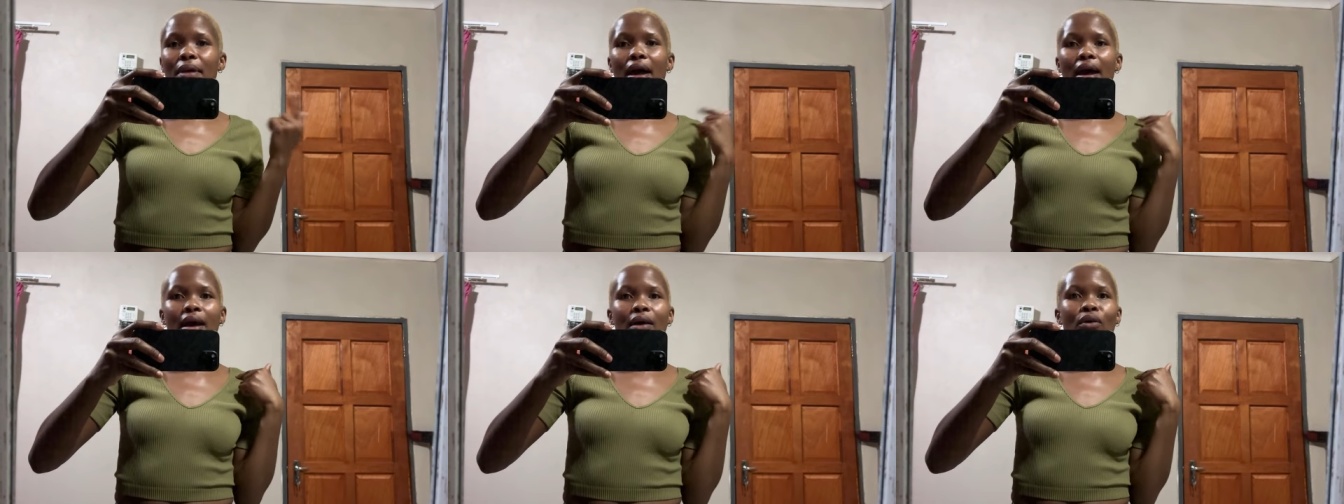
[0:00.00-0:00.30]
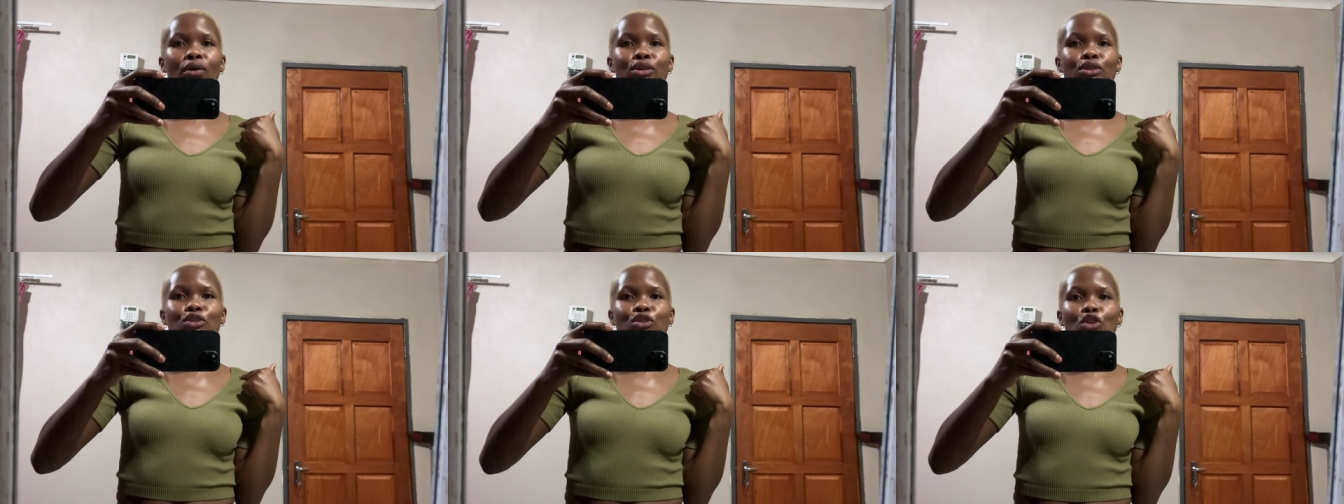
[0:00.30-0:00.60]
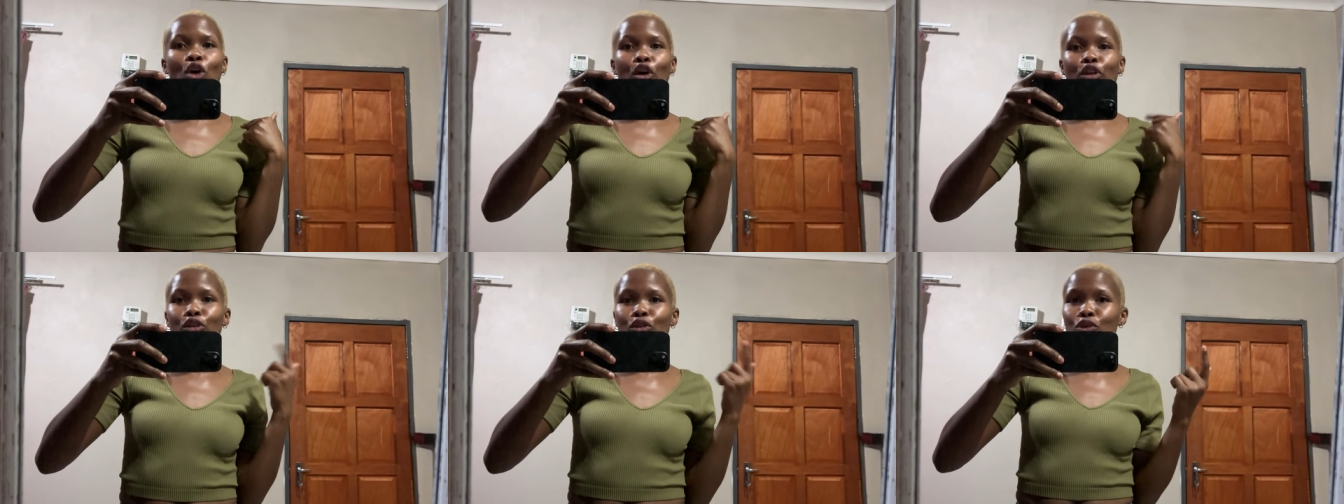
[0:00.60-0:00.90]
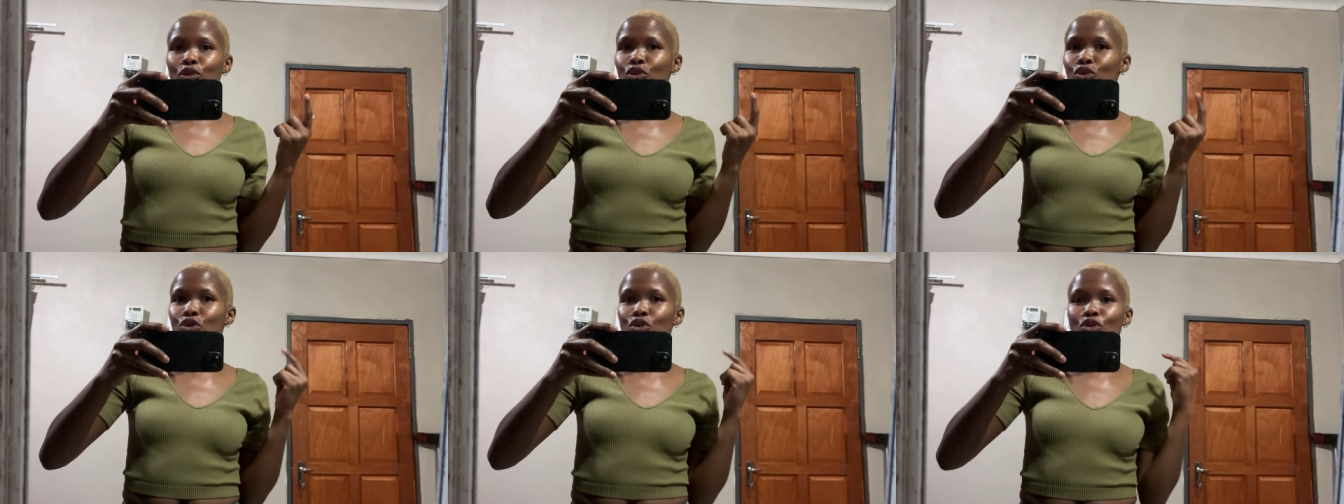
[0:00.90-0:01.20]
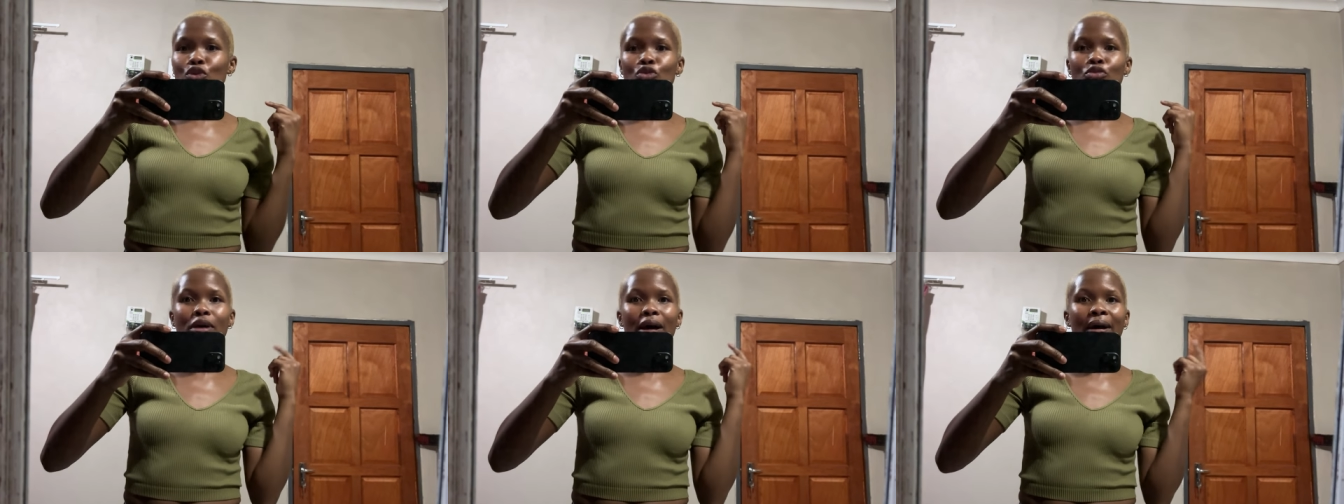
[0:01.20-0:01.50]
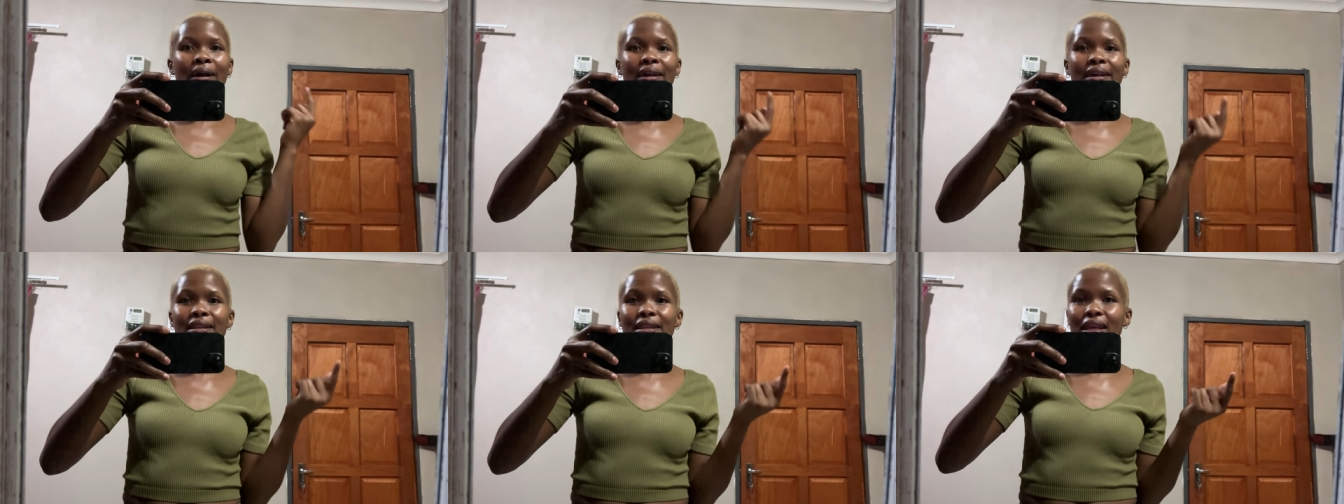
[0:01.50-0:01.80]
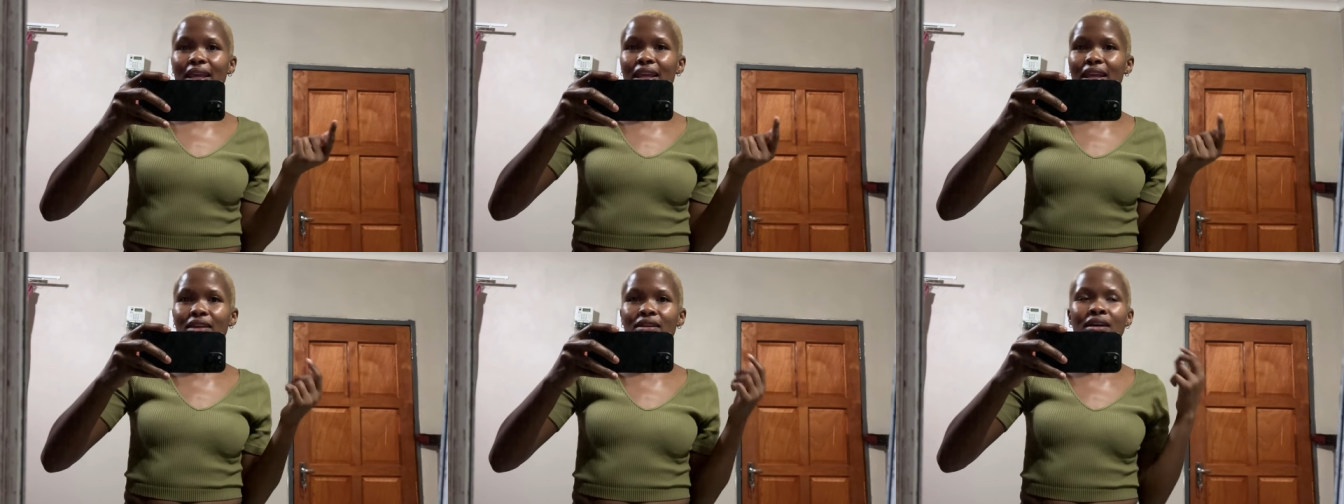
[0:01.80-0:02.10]
i was on youtube i had
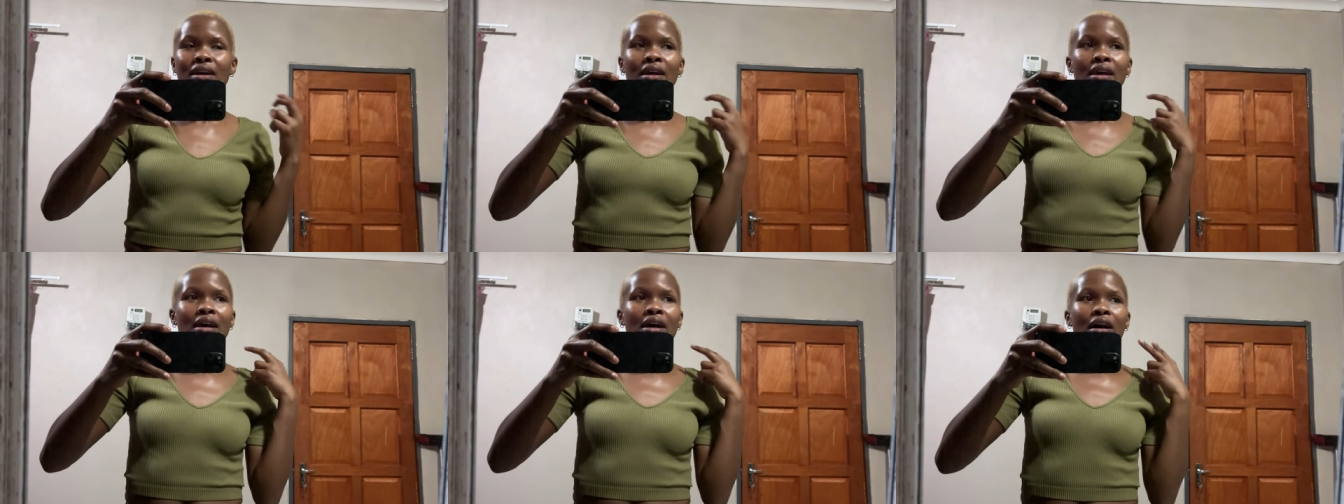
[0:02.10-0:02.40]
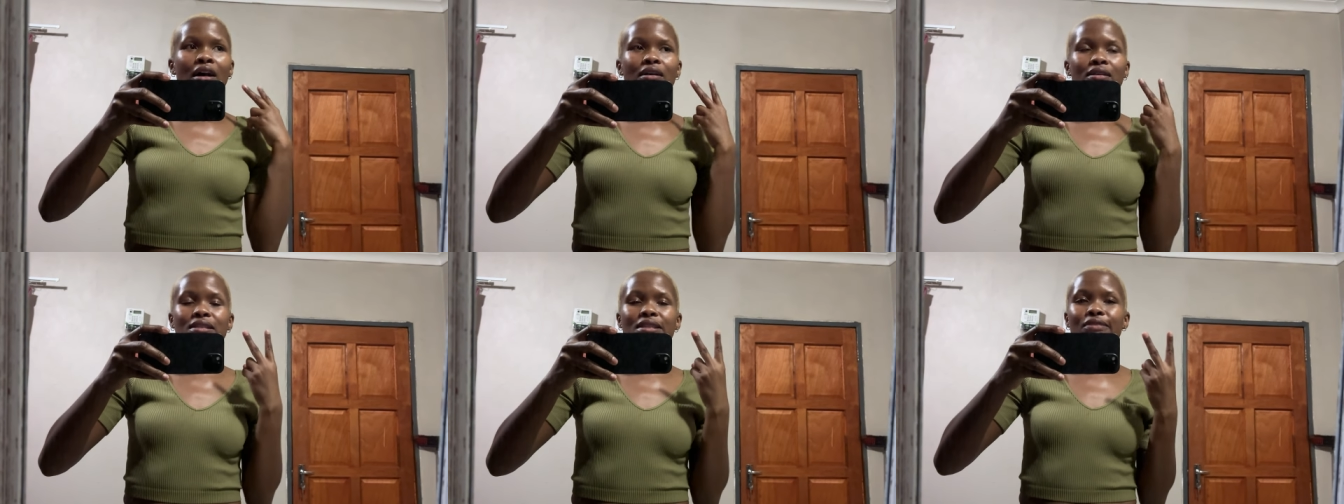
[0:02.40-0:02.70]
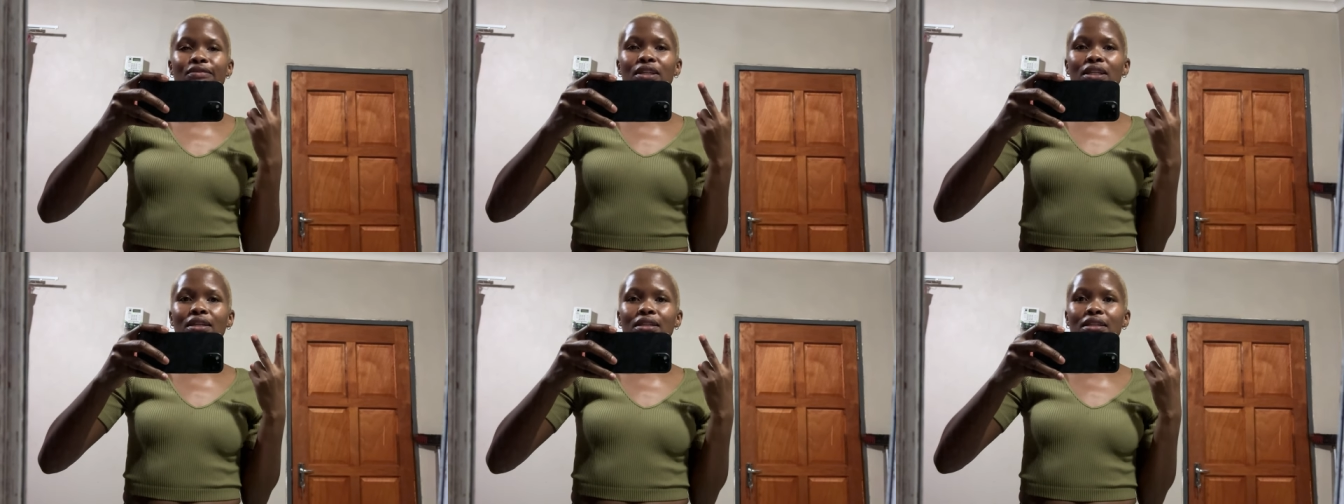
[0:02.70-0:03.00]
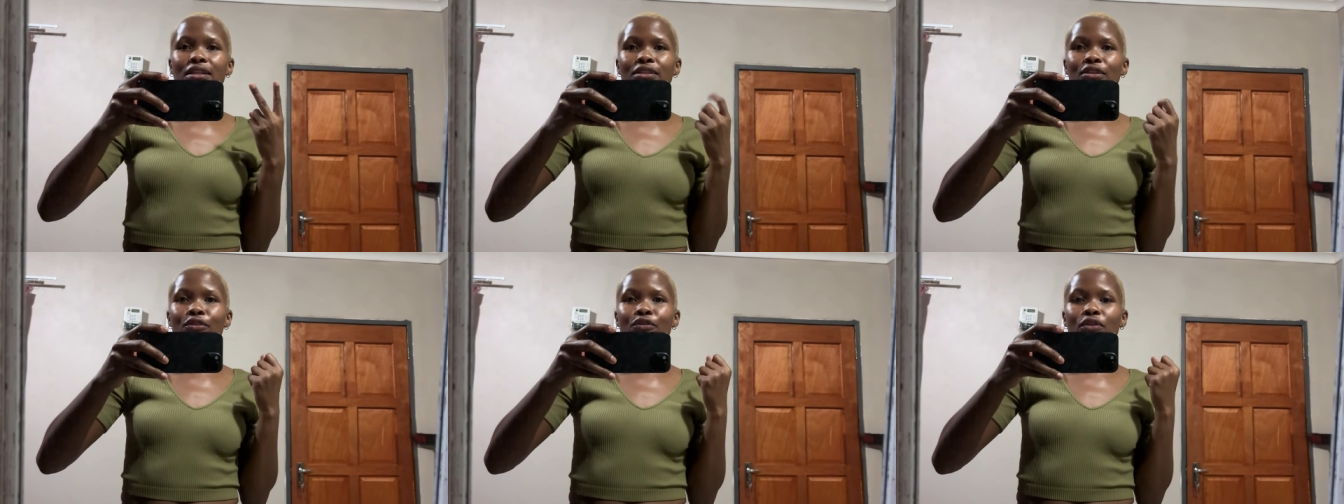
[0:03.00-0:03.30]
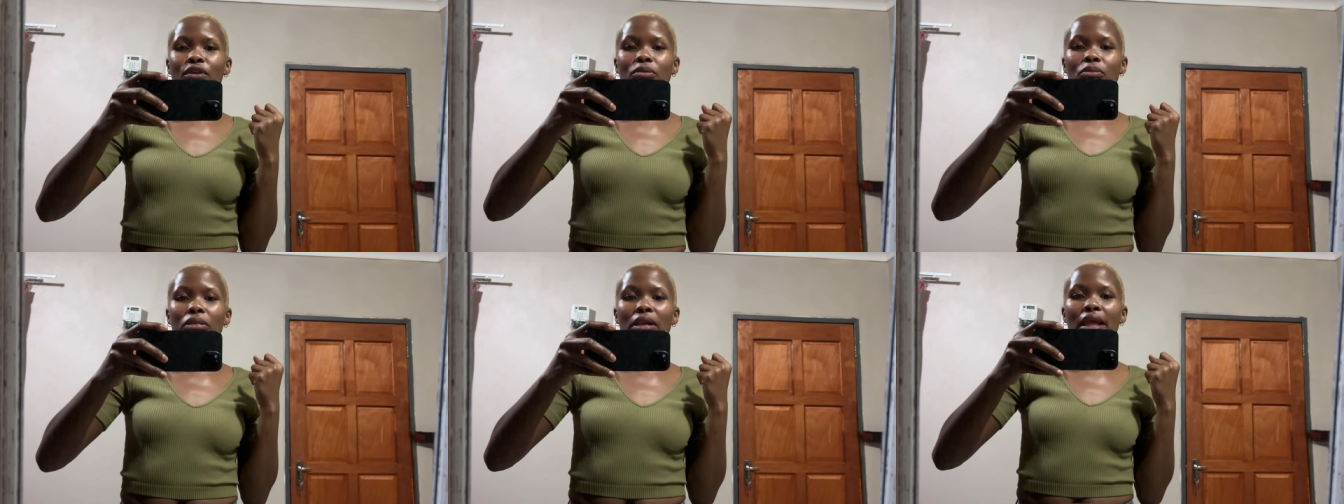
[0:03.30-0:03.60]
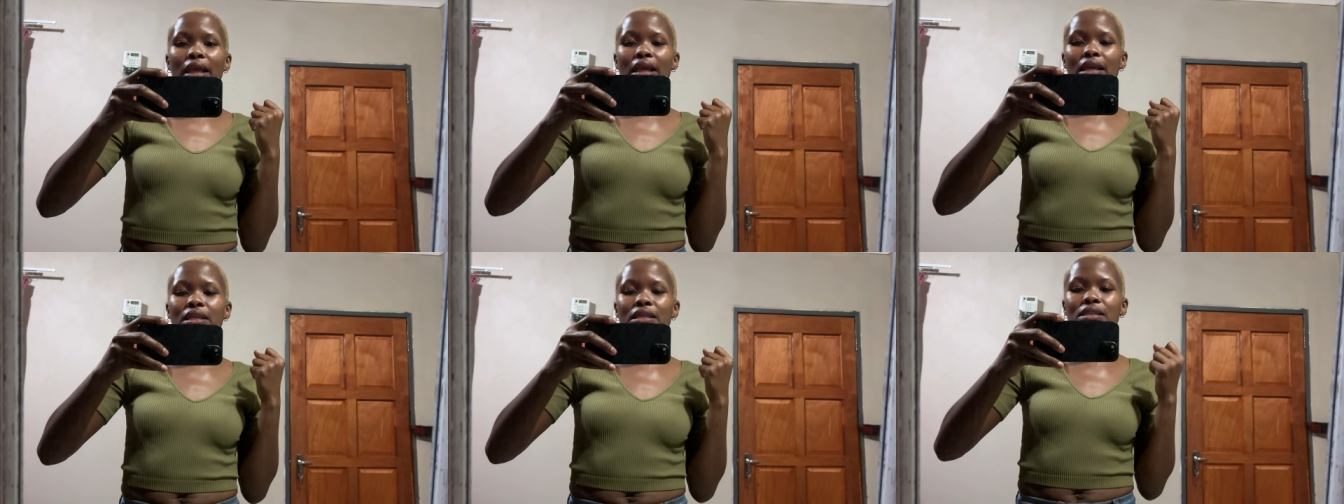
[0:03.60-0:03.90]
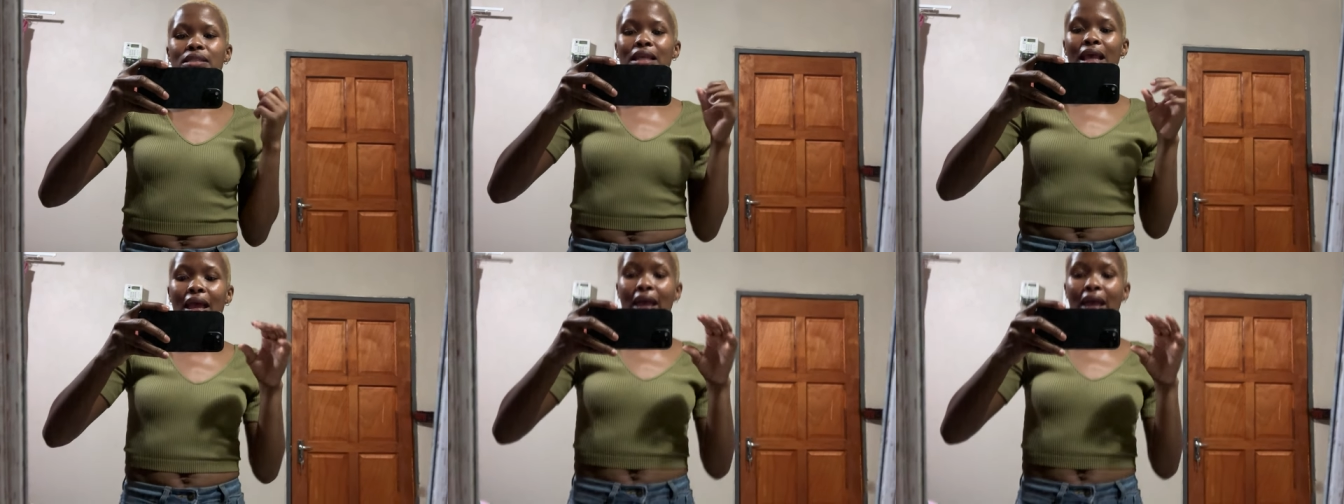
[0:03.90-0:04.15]
hair i was living in a different place